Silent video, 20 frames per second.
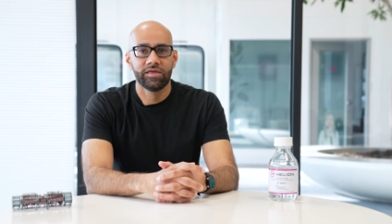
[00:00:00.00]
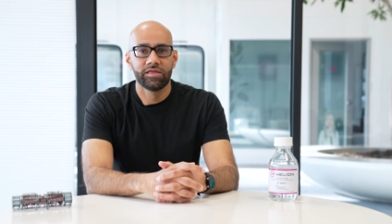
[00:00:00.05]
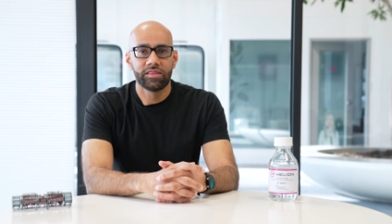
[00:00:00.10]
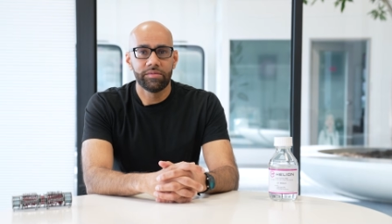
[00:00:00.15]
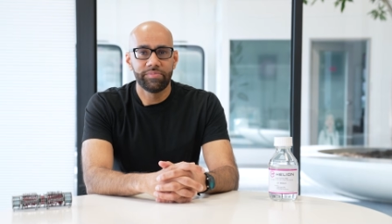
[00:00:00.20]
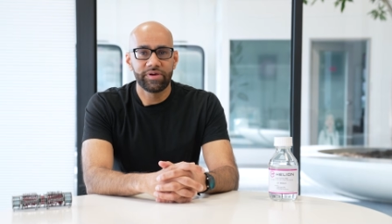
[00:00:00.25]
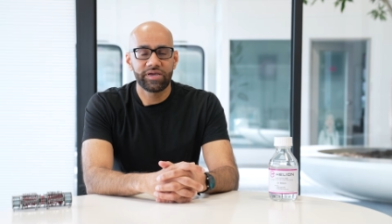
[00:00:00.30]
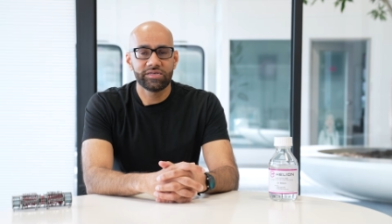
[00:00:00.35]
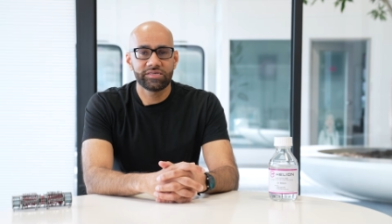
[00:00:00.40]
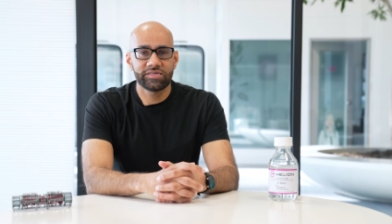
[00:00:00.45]

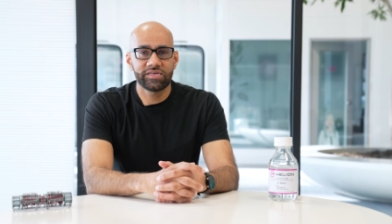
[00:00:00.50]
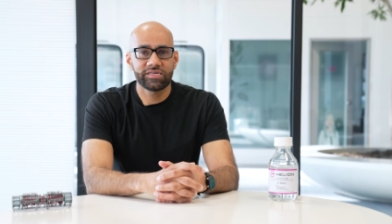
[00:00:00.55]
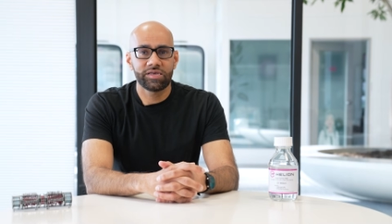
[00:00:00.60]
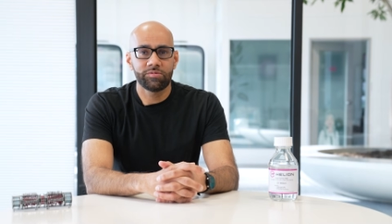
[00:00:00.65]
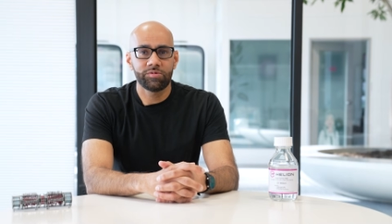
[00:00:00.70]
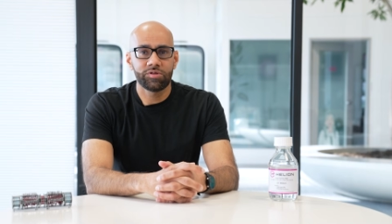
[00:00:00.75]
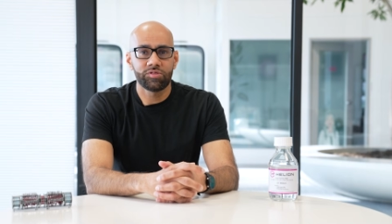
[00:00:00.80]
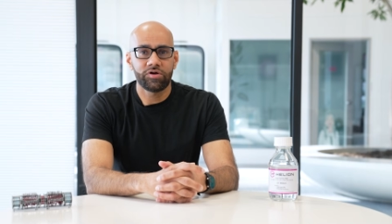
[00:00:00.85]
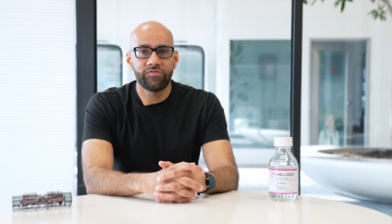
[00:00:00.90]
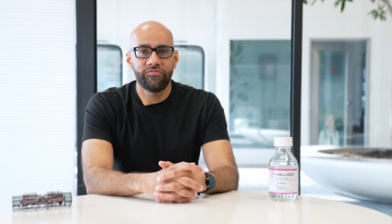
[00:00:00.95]
the biggest things
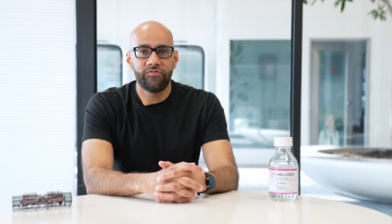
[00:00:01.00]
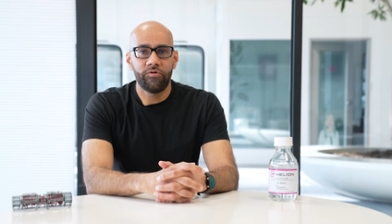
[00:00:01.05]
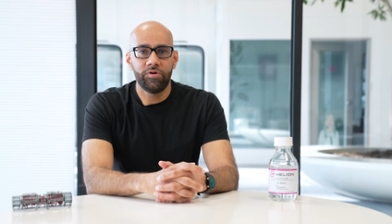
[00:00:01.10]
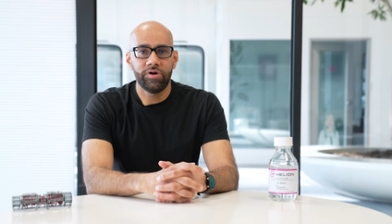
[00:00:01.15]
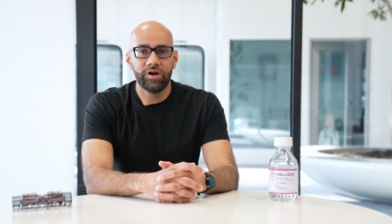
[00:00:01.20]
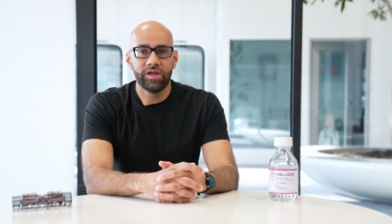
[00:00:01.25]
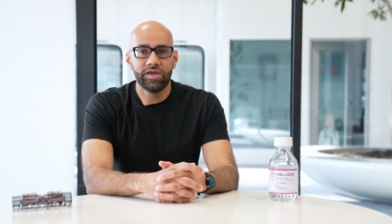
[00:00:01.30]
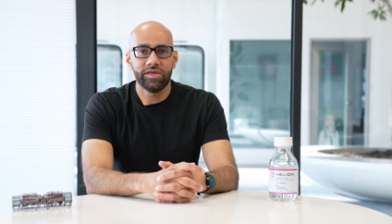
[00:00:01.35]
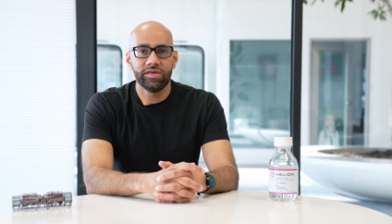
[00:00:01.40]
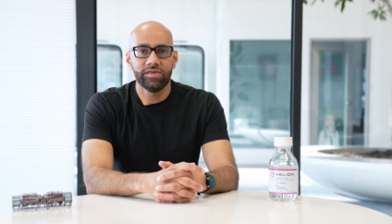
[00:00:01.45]
that we look
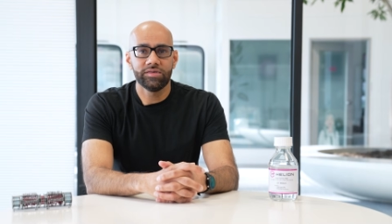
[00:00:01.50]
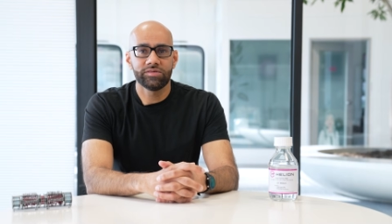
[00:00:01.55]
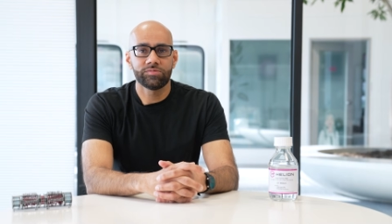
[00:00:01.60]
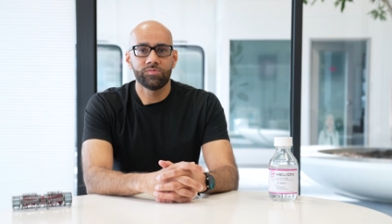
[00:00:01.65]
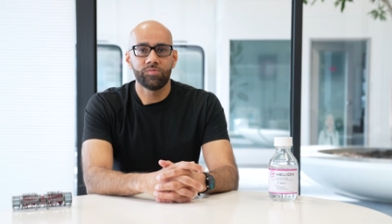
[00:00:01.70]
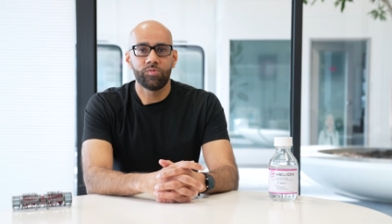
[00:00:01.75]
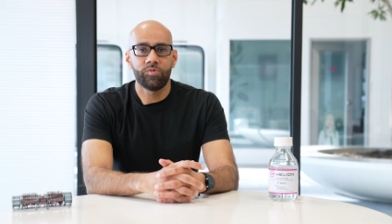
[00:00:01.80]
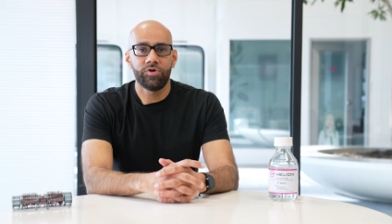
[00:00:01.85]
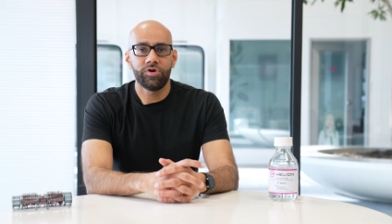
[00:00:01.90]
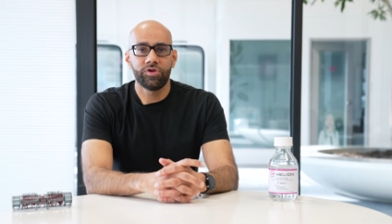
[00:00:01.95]
for is
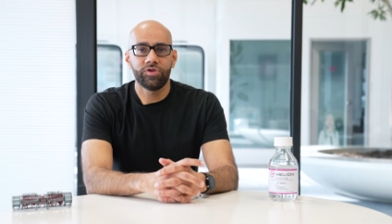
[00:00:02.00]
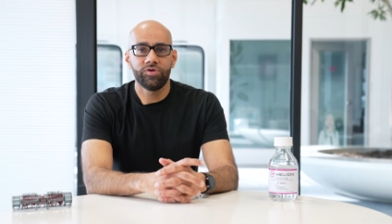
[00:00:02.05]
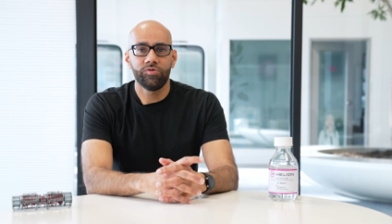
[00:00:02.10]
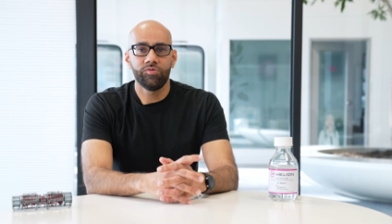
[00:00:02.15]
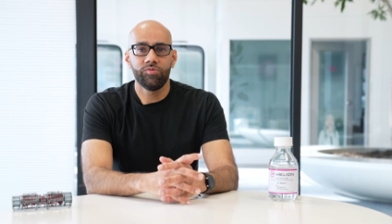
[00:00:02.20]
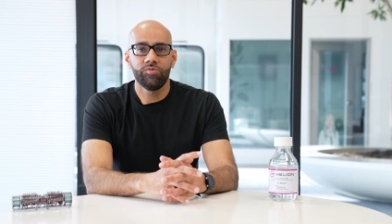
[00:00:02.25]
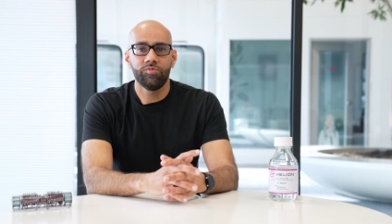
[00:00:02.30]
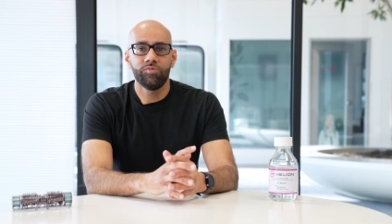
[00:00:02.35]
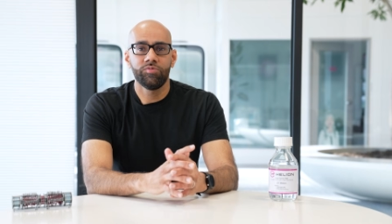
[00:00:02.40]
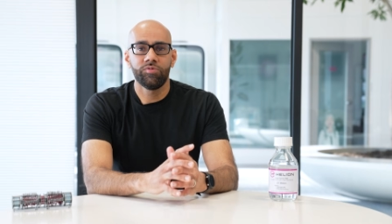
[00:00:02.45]
were
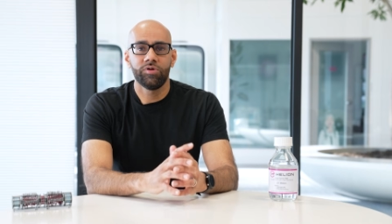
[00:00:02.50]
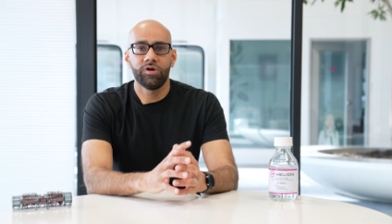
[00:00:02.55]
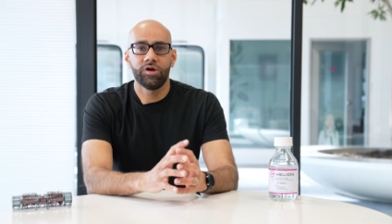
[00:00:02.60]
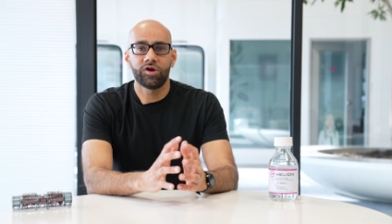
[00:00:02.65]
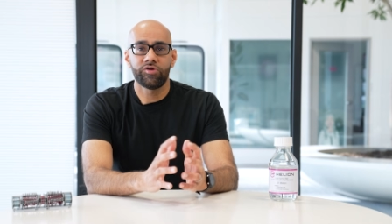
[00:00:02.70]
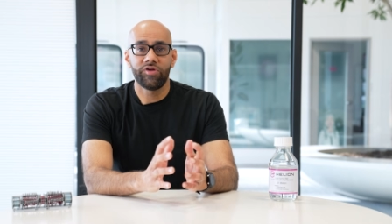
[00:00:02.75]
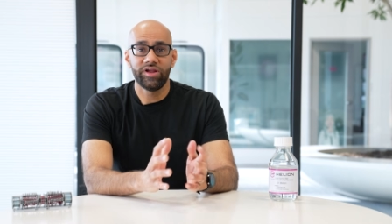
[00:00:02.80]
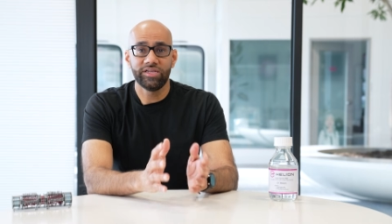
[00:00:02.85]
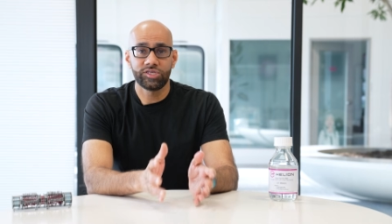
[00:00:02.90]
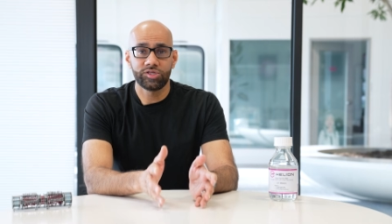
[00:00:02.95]
you a
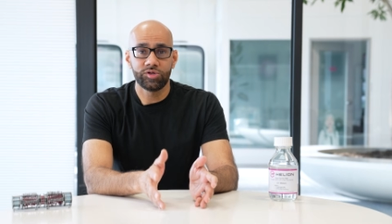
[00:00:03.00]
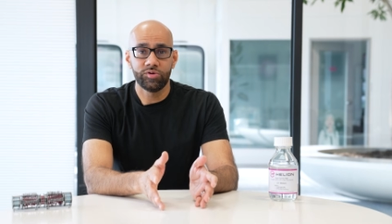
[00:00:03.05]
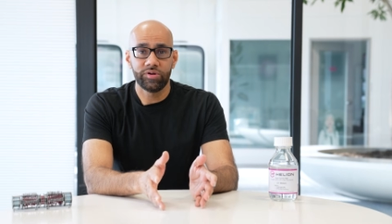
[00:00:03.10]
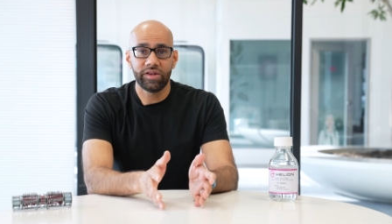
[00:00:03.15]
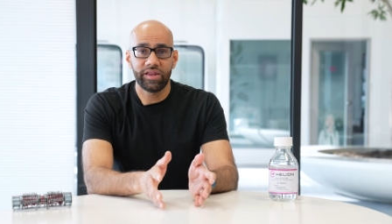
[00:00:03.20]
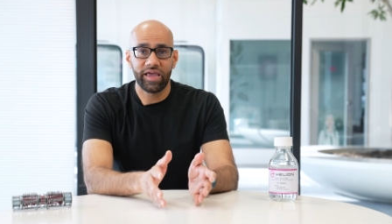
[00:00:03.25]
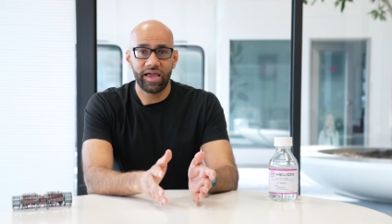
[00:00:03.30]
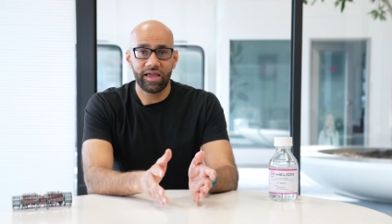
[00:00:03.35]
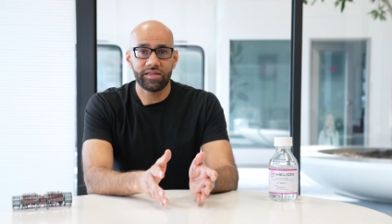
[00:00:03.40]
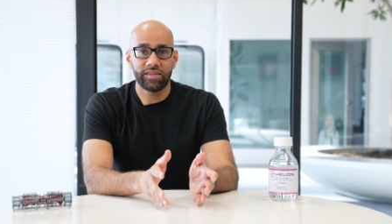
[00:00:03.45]
great
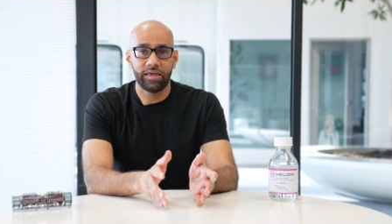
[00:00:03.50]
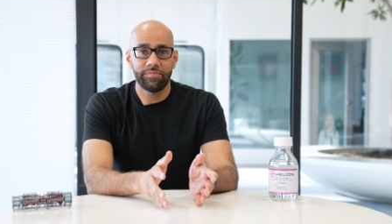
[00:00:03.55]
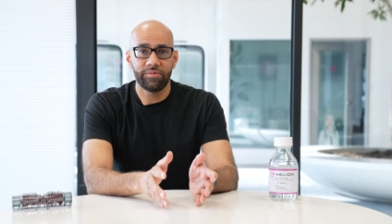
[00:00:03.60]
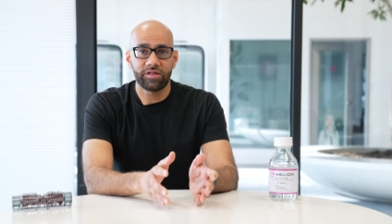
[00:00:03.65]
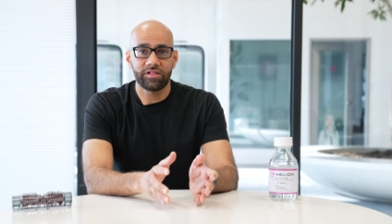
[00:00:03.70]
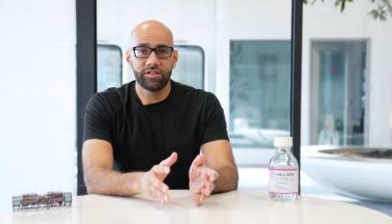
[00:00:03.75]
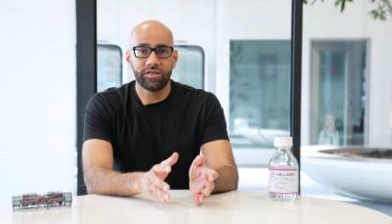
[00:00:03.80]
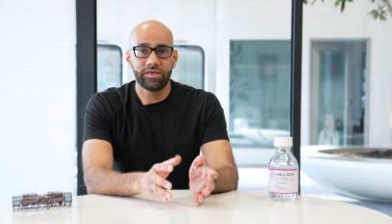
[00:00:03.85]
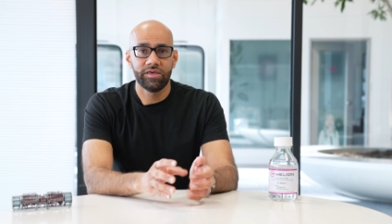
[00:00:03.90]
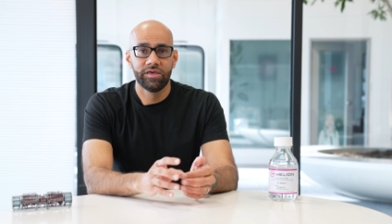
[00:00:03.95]
student
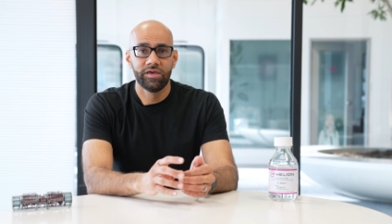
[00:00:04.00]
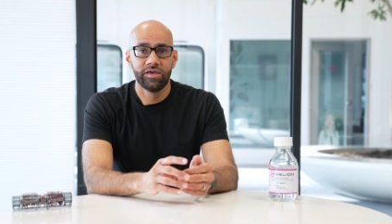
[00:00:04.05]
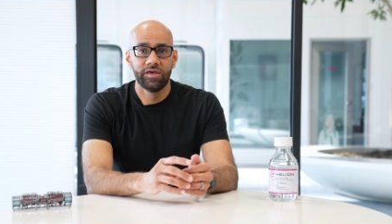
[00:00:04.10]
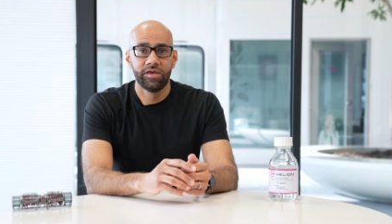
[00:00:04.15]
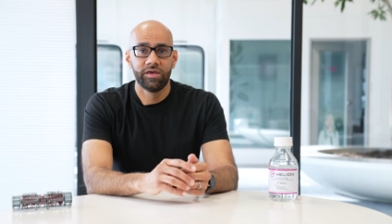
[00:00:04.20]
academically?